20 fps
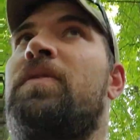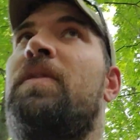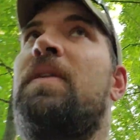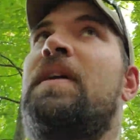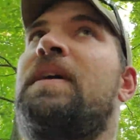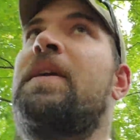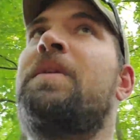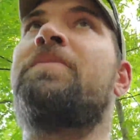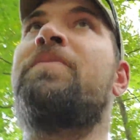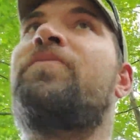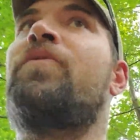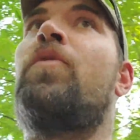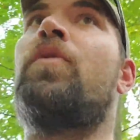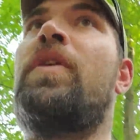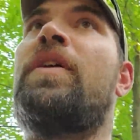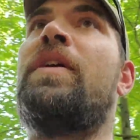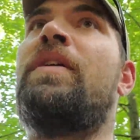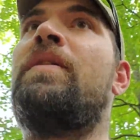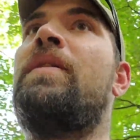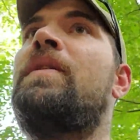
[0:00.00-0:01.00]
than like
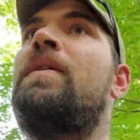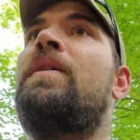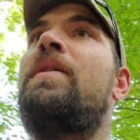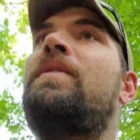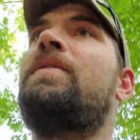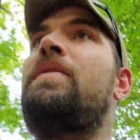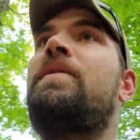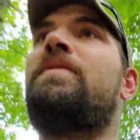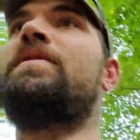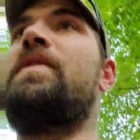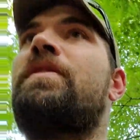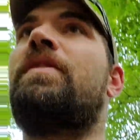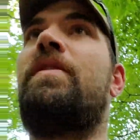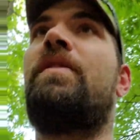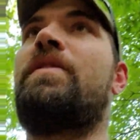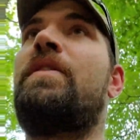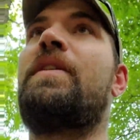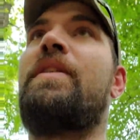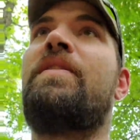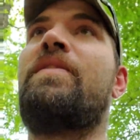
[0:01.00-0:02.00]
40 to
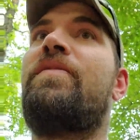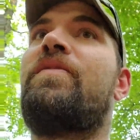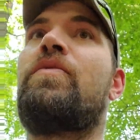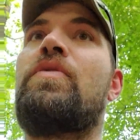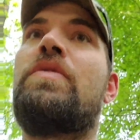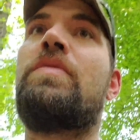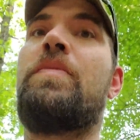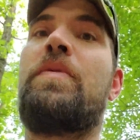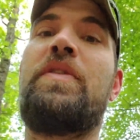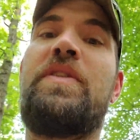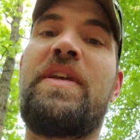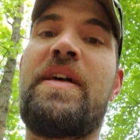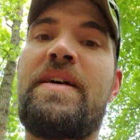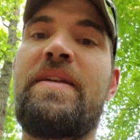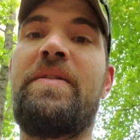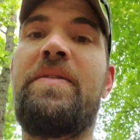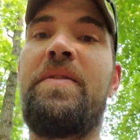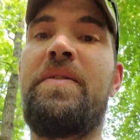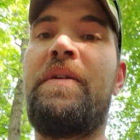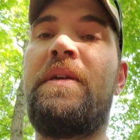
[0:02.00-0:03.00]
30 to
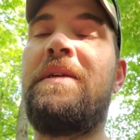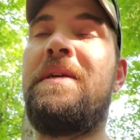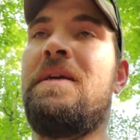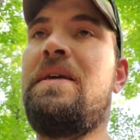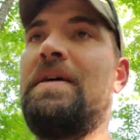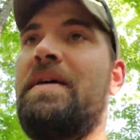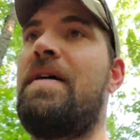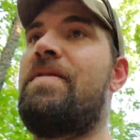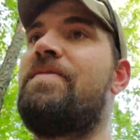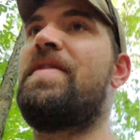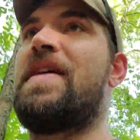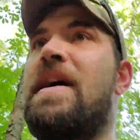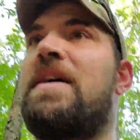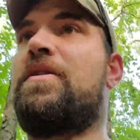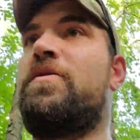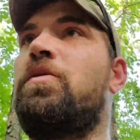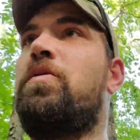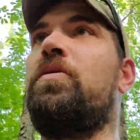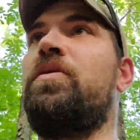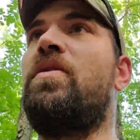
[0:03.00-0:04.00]
40% of the
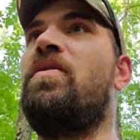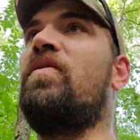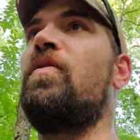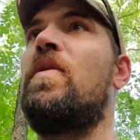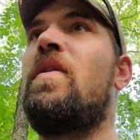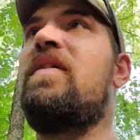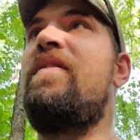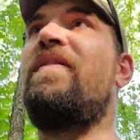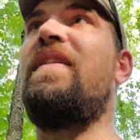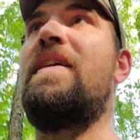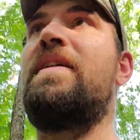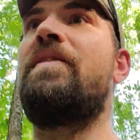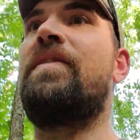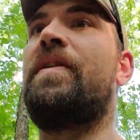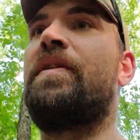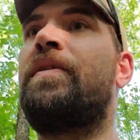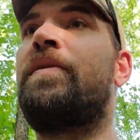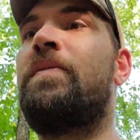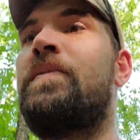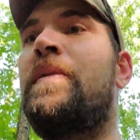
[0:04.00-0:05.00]
actual overall
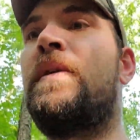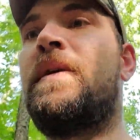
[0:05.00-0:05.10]
value.